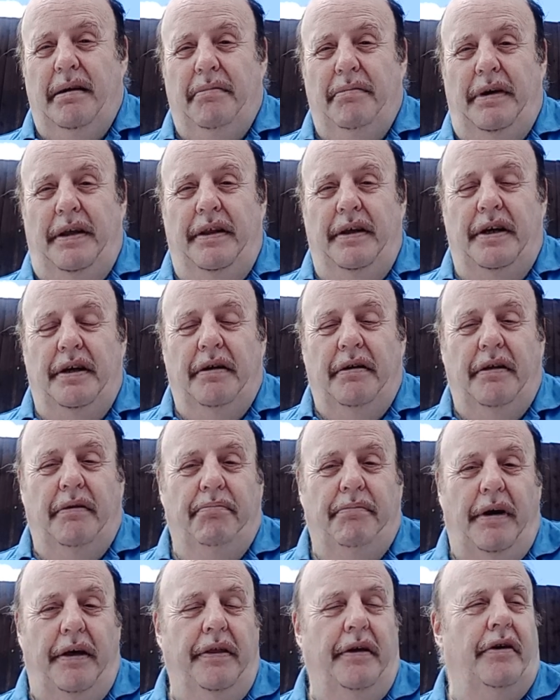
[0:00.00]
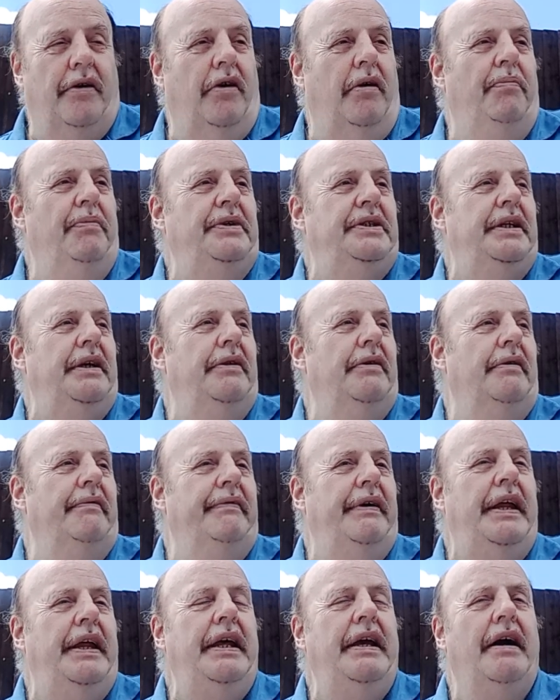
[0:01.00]
But the mother obviously thought
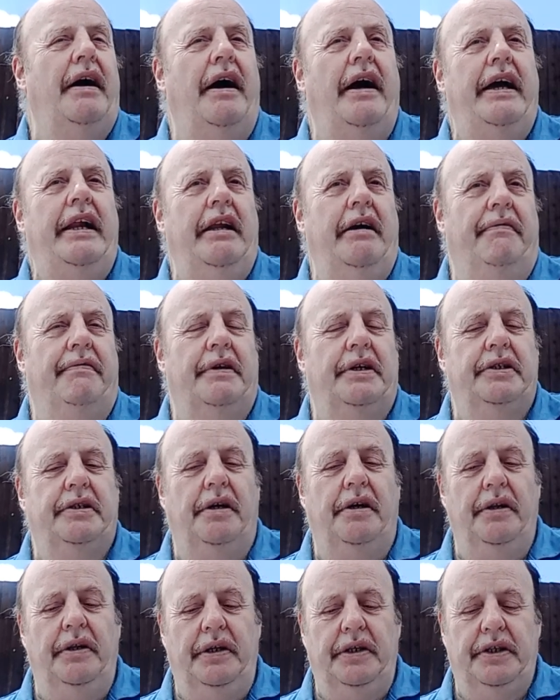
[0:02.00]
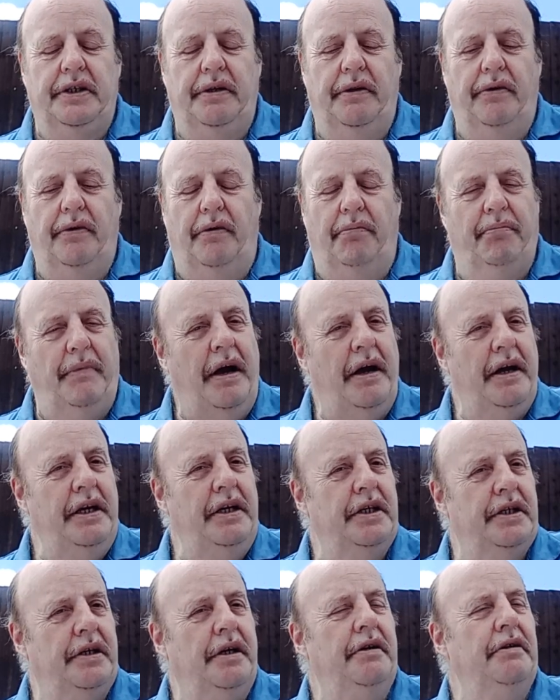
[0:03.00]
very highly of her sons and thought, my
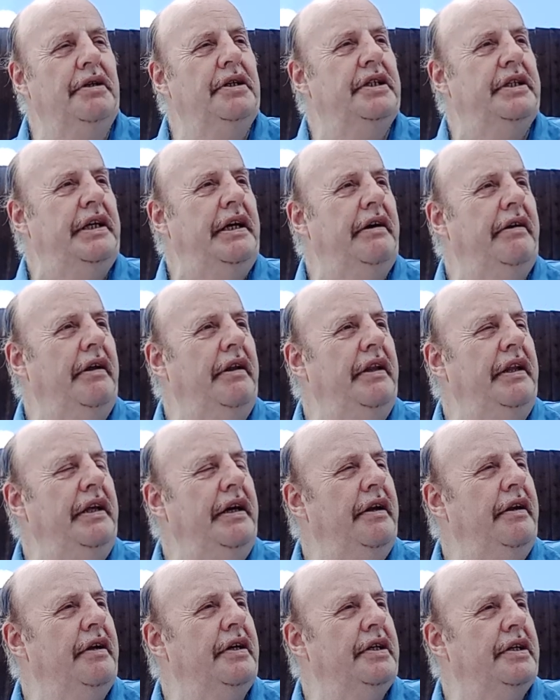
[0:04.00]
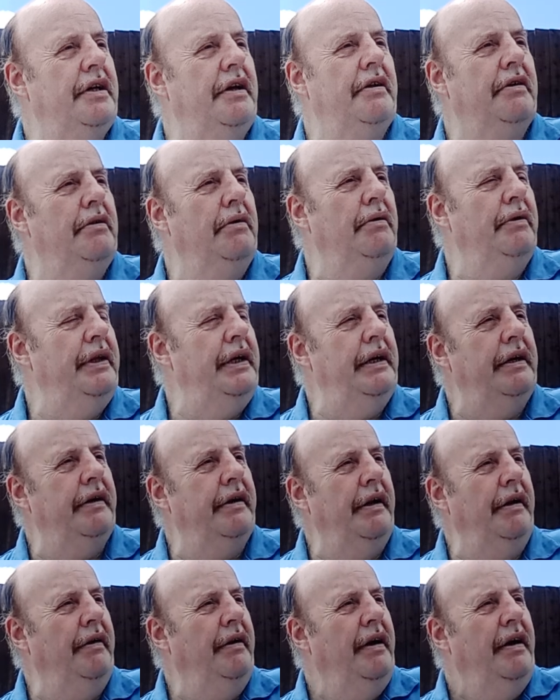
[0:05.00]
sons, they're in the inner circle there,
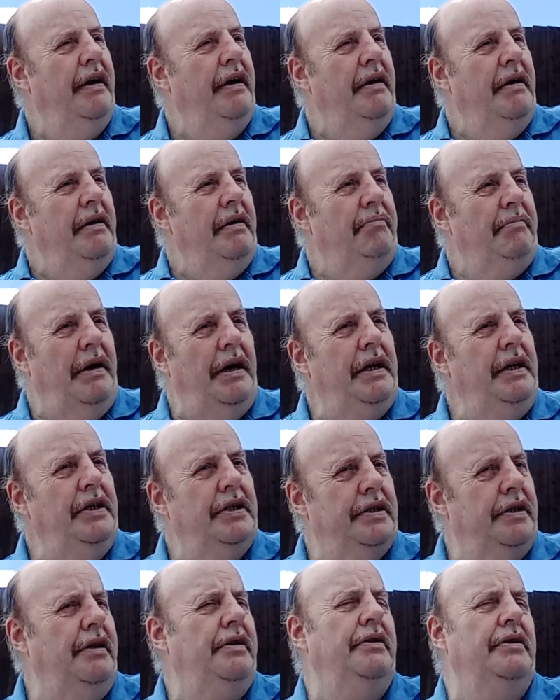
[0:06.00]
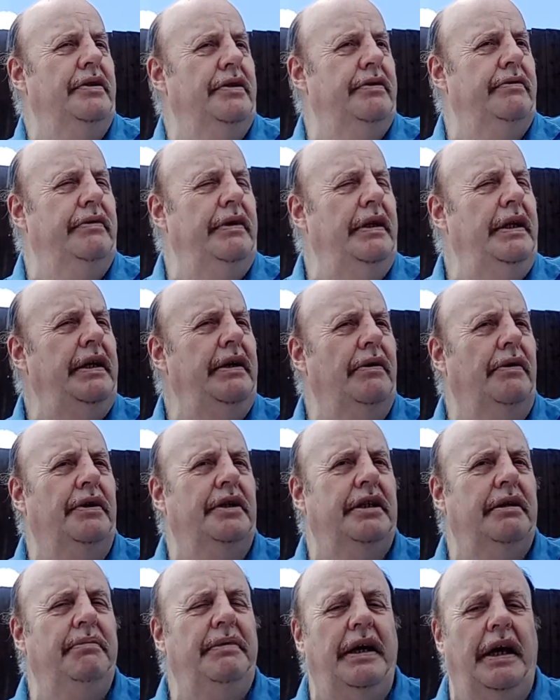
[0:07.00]
and my sons really ought
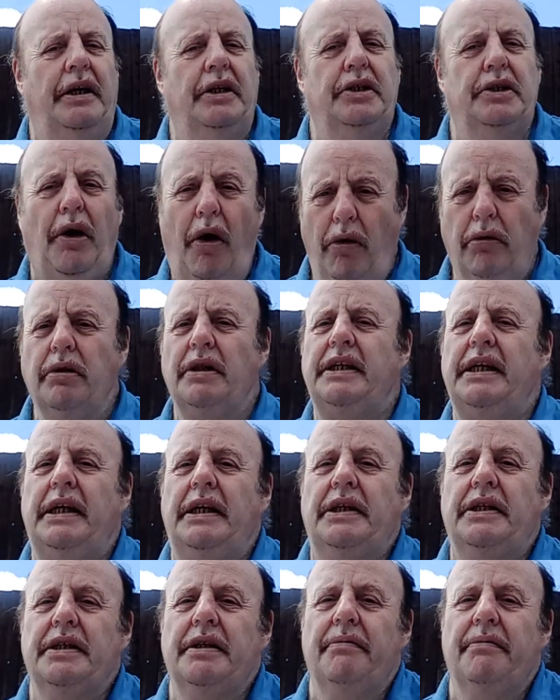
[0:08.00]
to be exalted.